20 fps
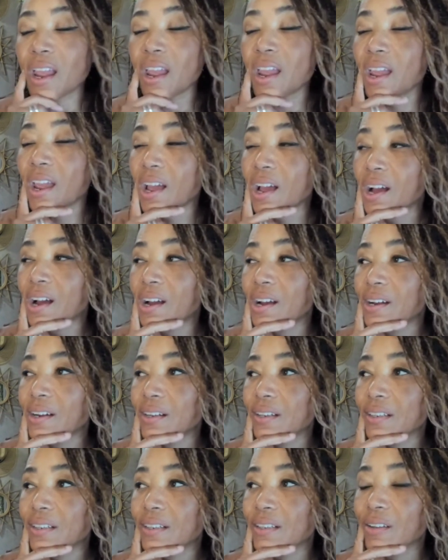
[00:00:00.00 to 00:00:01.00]

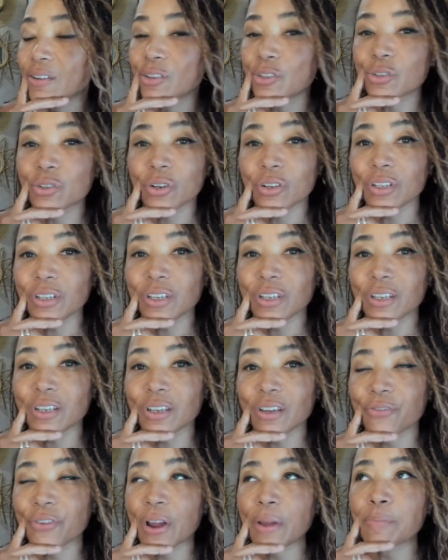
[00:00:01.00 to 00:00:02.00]
And those are the,
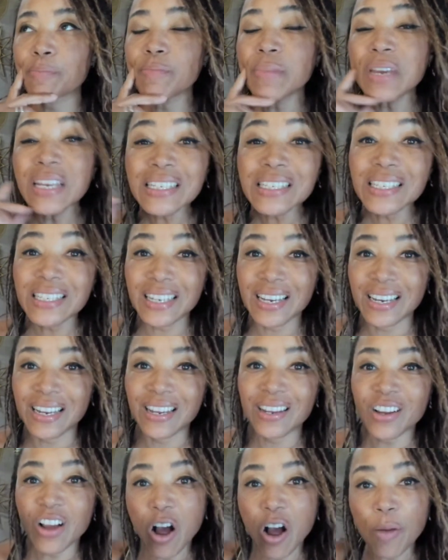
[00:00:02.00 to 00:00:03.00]
if I missed
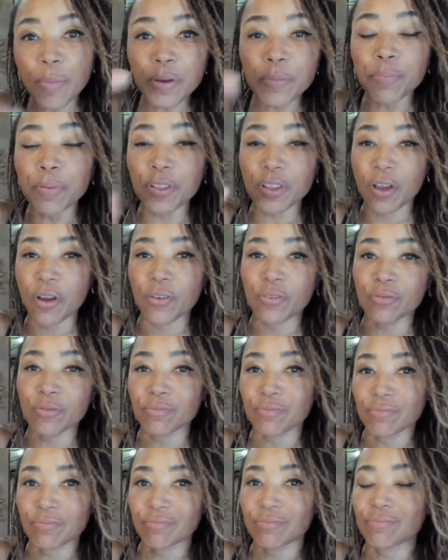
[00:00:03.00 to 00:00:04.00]
any, comment below,
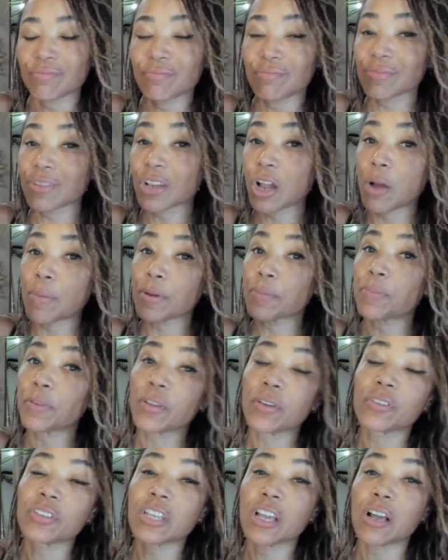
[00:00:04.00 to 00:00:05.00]

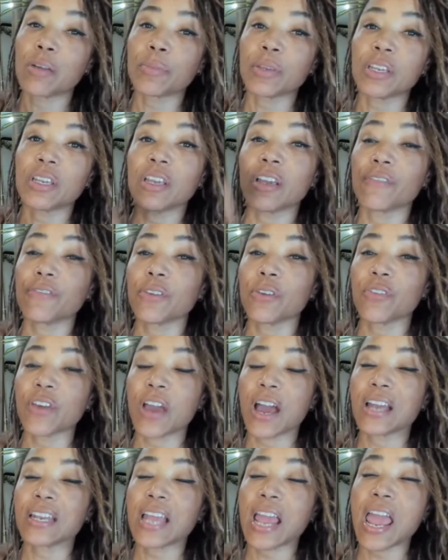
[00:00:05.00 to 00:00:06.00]
tell me if you've
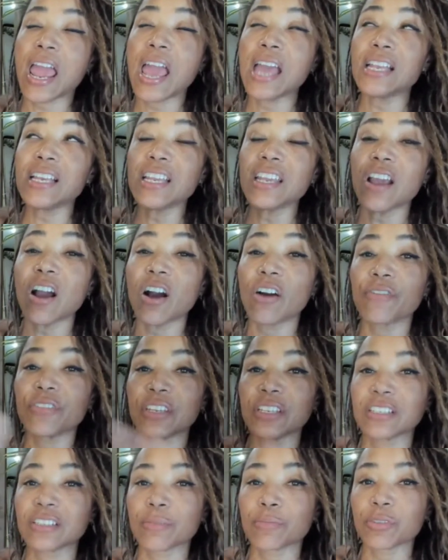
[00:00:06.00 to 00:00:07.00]
had any of
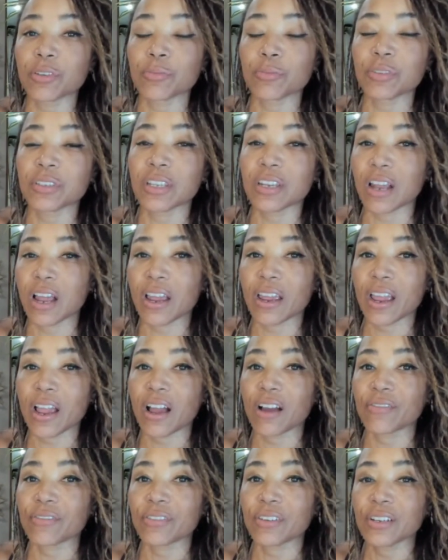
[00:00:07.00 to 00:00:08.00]
these symptoms that I
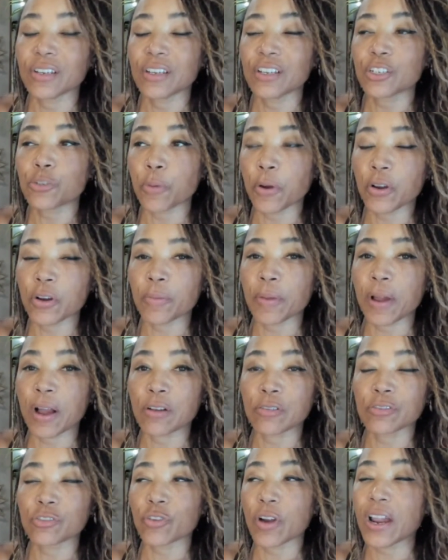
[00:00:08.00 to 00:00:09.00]
have spoken
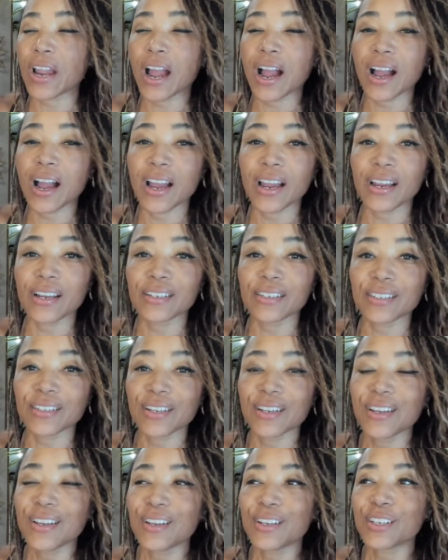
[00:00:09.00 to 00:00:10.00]
about: dry eyes,
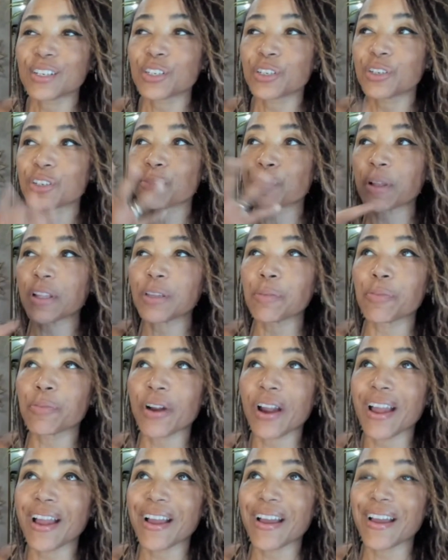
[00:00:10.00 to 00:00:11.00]
smelly
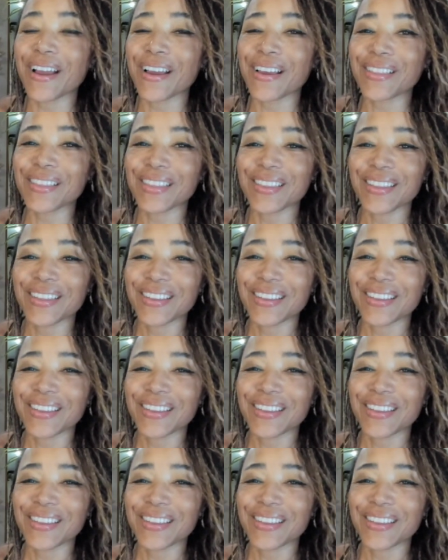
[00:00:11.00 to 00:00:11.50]
breath,